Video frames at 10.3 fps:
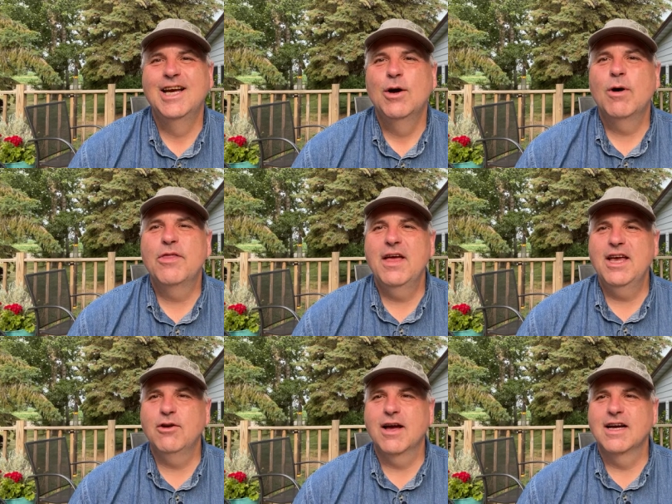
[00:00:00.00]
Well,
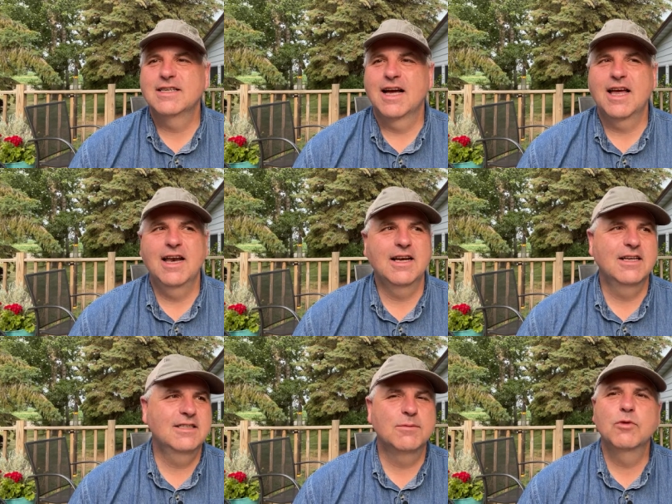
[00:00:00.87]
thank you guys. I got to
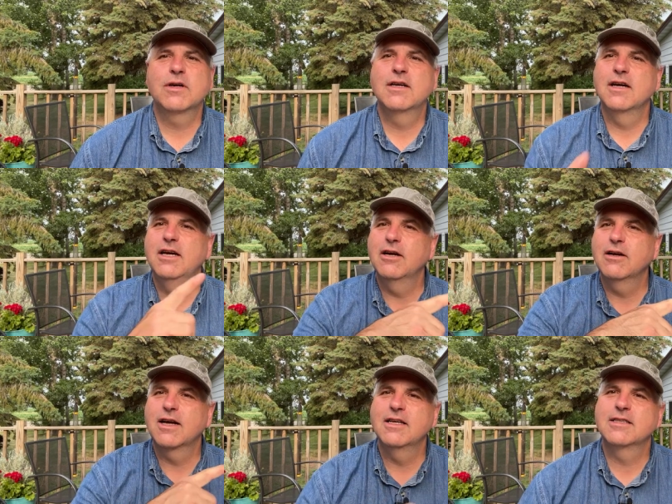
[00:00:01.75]
get some work done here
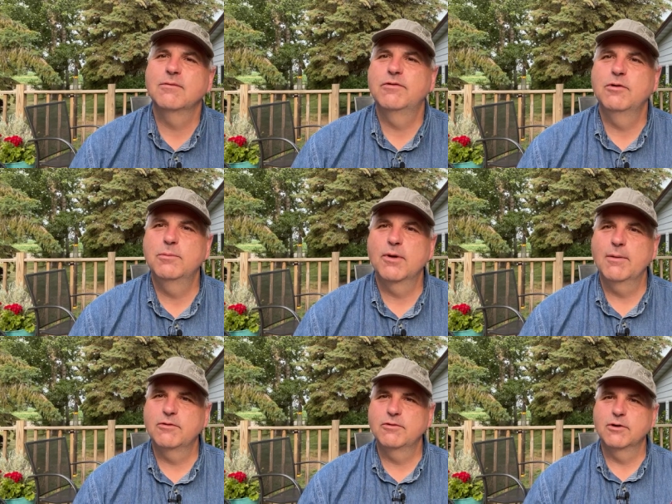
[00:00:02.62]
and get some food
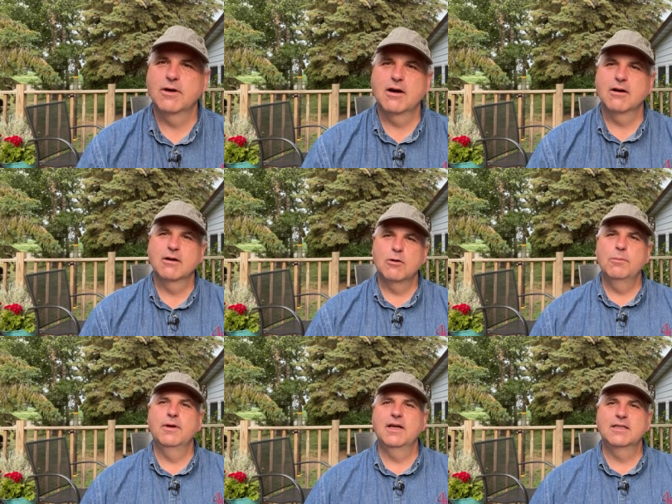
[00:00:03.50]
prep for our
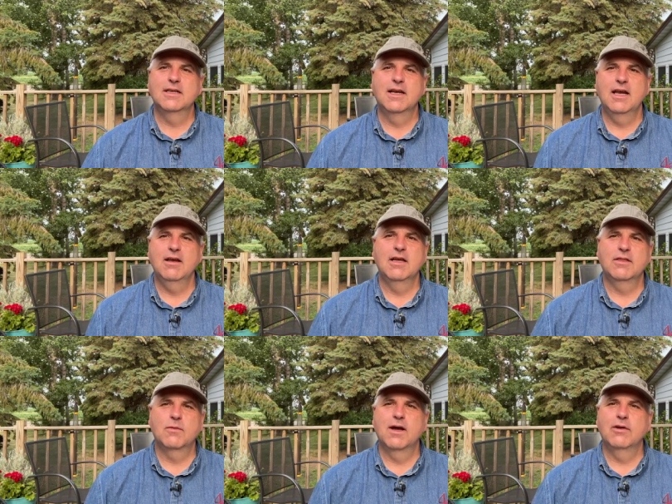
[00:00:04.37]
opening today at
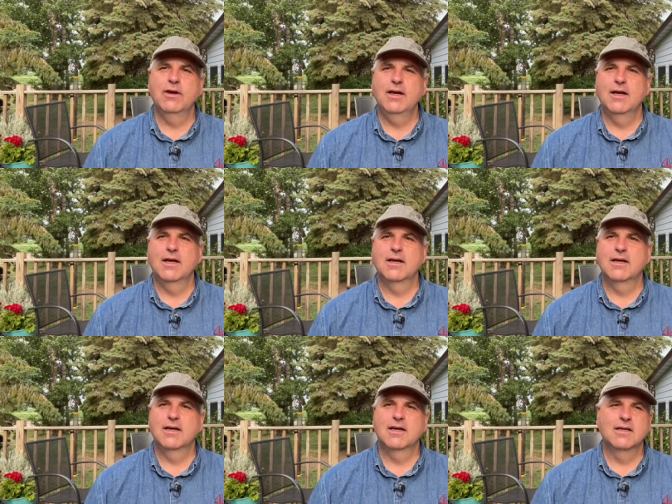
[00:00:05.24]
the winery. And
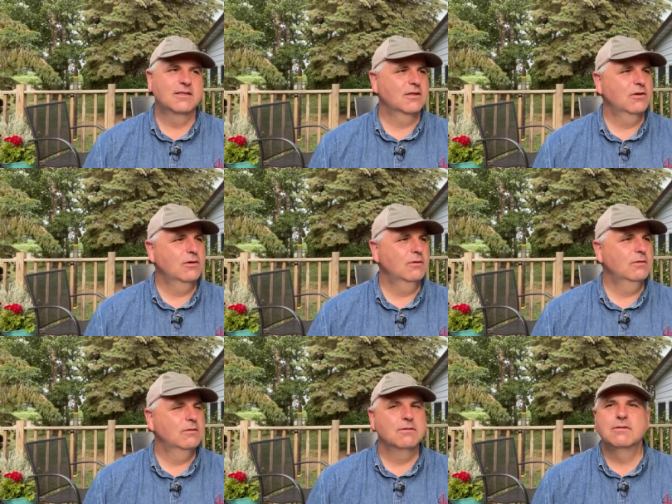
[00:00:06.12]
so
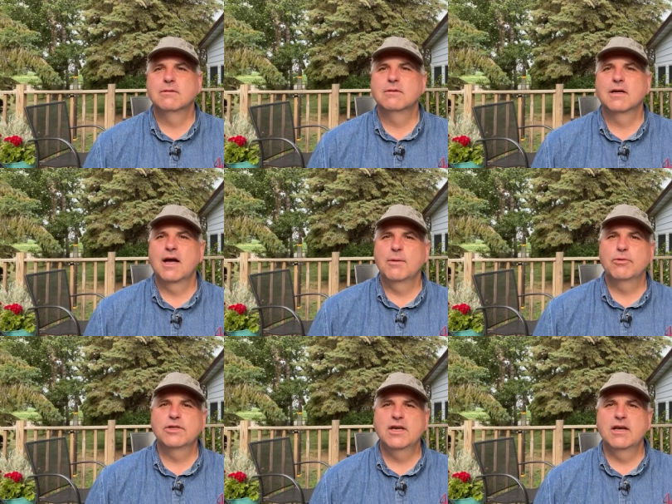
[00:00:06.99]
I
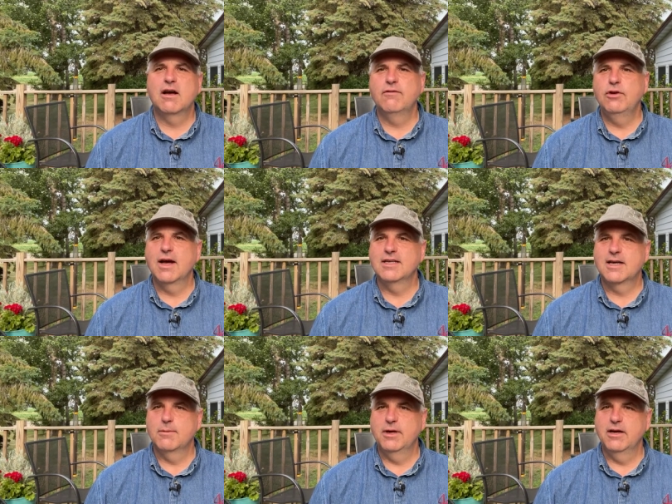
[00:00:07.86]
appreciate all of you guys
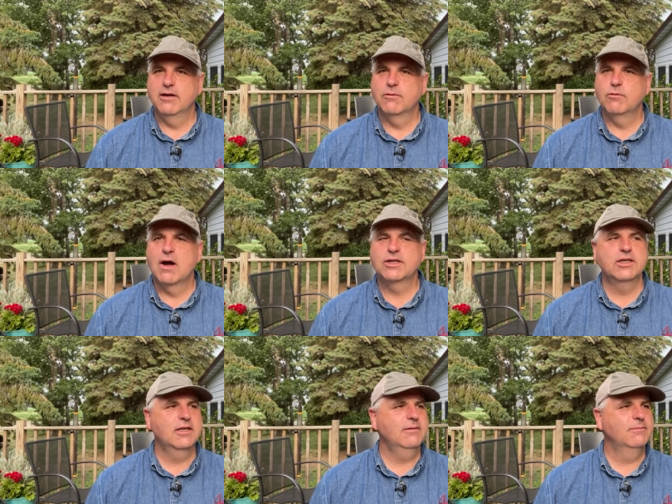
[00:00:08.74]
coming here and
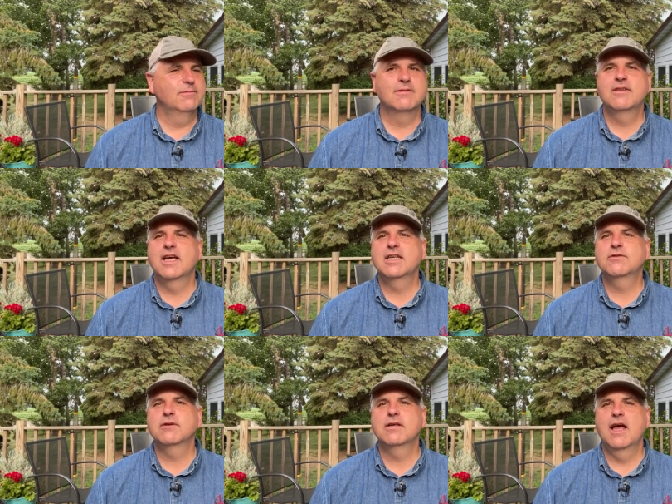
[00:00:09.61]
watching. Thanks
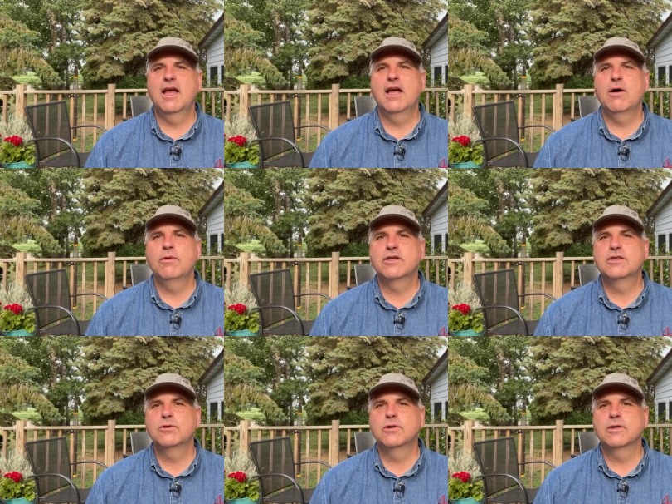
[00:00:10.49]
for hanging out with the
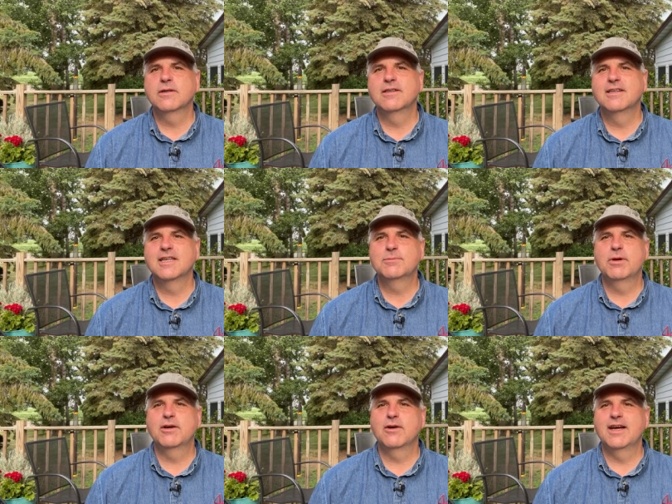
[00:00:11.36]
tour. It's
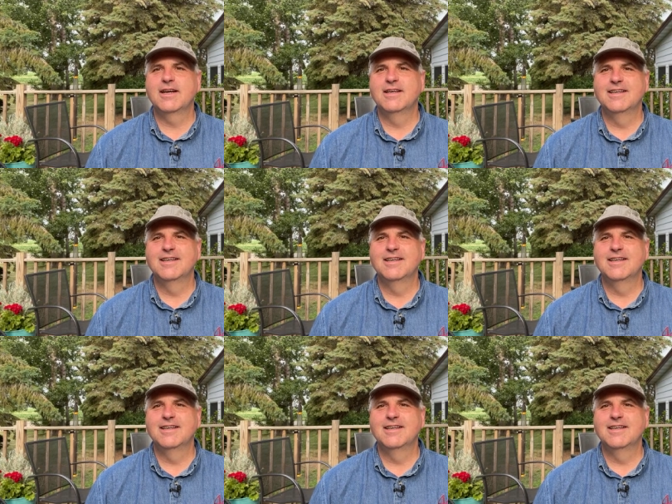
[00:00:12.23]
been great.